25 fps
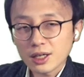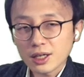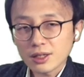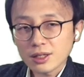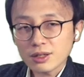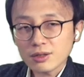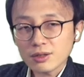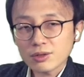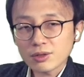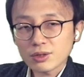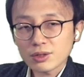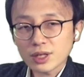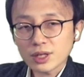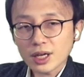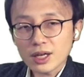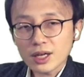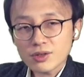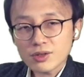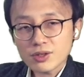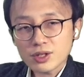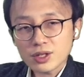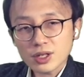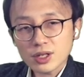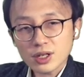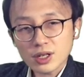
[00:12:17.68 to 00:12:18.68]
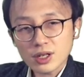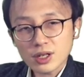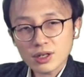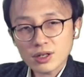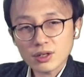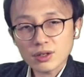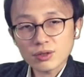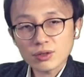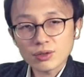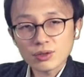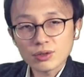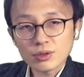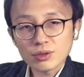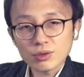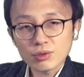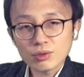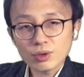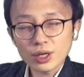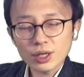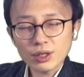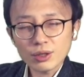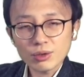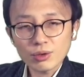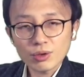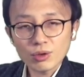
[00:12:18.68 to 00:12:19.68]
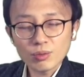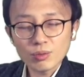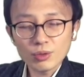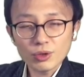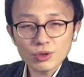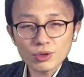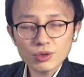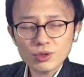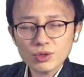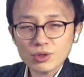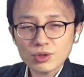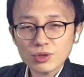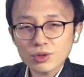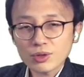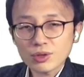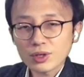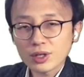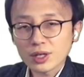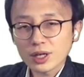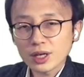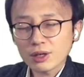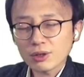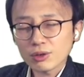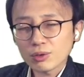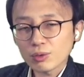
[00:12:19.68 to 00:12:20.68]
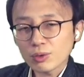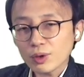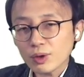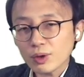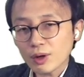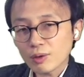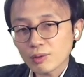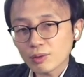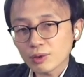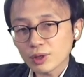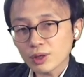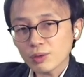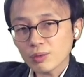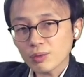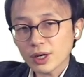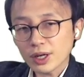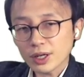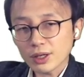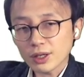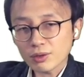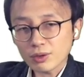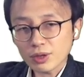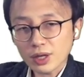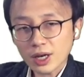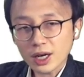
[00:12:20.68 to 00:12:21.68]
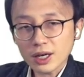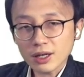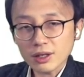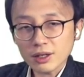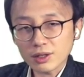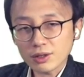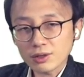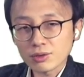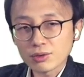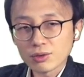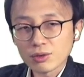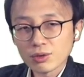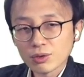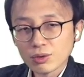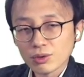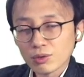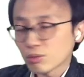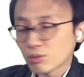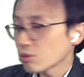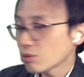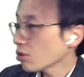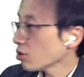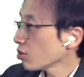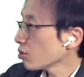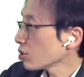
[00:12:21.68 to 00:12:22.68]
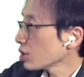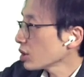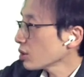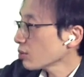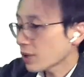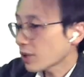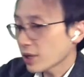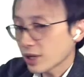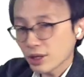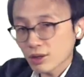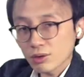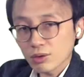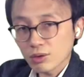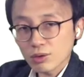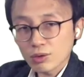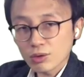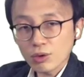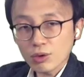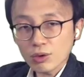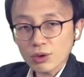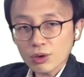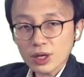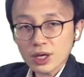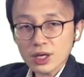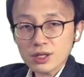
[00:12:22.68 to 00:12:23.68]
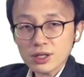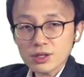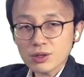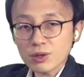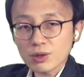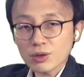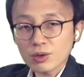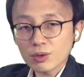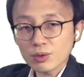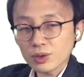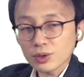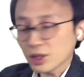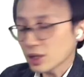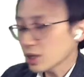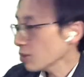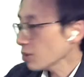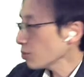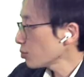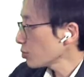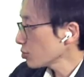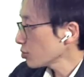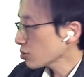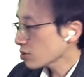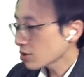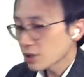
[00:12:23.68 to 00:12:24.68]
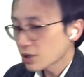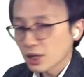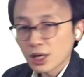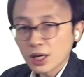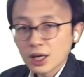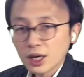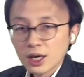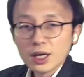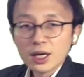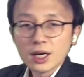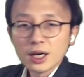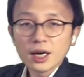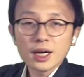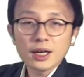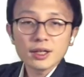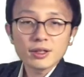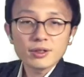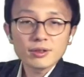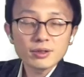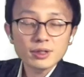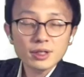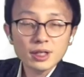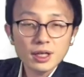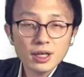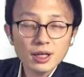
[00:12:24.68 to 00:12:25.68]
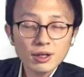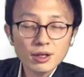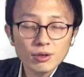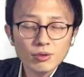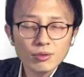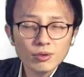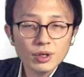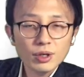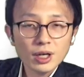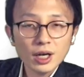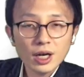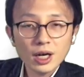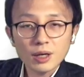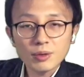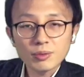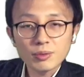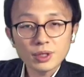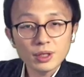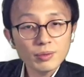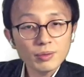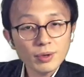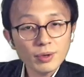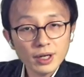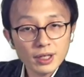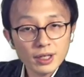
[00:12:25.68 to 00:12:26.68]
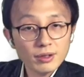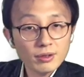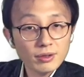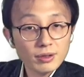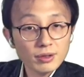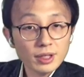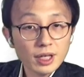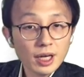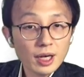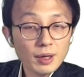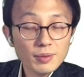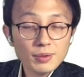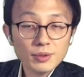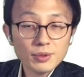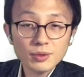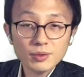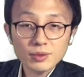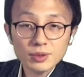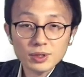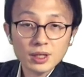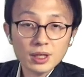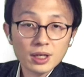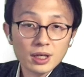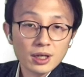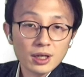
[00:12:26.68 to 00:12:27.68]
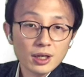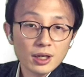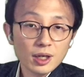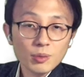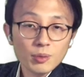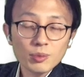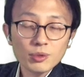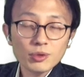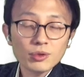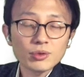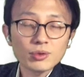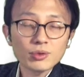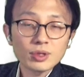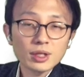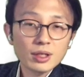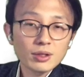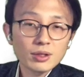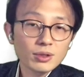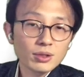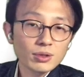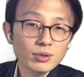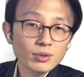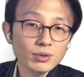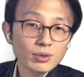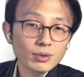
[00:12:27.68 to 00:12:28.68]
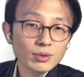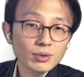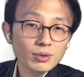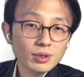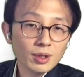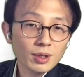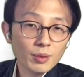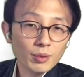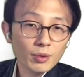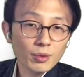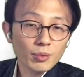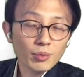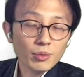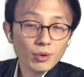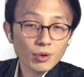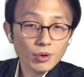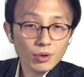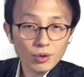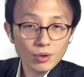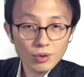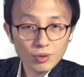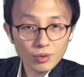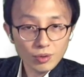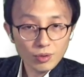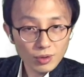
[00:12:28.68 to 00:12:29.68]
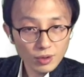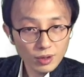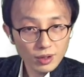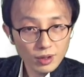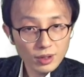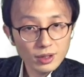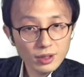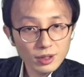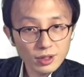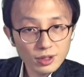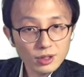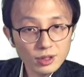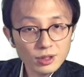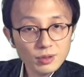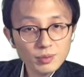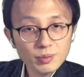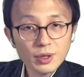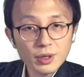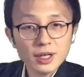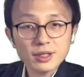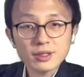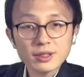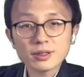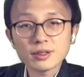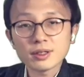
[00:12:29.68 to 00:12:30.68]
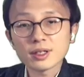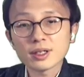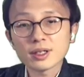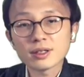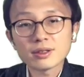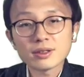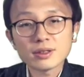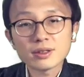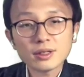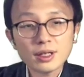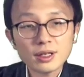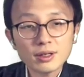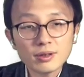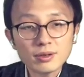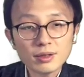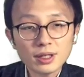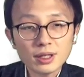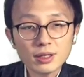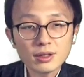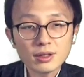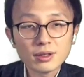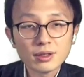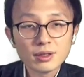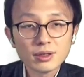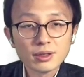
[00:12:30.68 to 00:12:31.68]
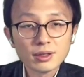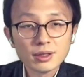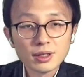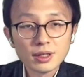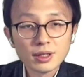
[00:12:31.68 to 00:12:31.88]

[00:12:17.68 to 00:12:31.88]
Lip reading: This is unshared weight convolution, and we have different kernels for different location of the inputs. And then we have different types of the inputs that is suitable for the sparseness techniques.